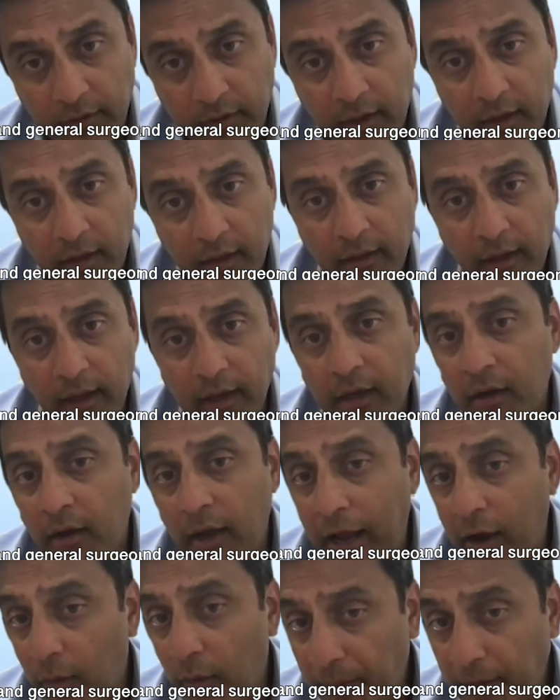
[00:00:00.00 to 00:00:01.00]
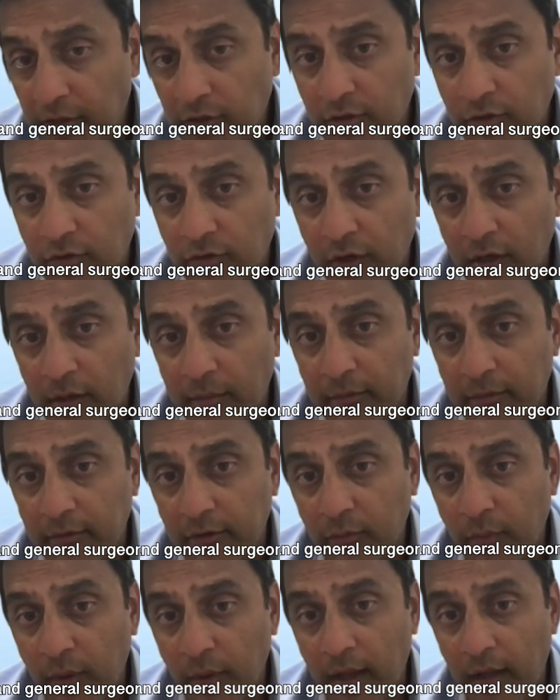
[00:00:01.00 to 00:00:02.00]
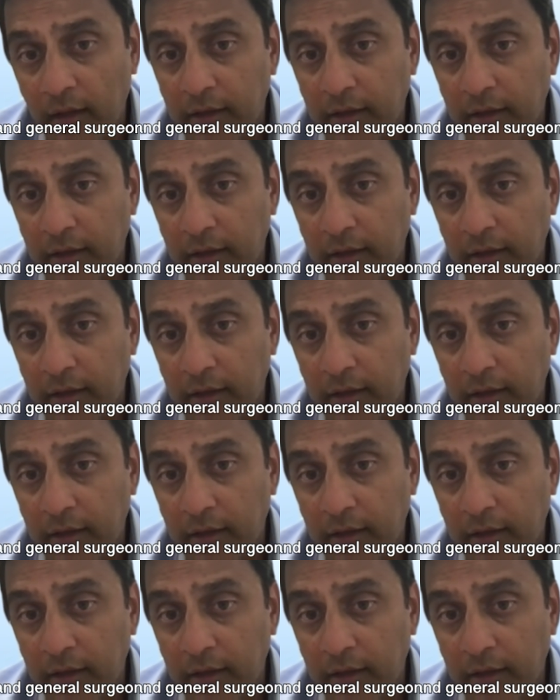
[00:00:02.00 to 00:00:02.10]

That, you know, outpatient treatments as well.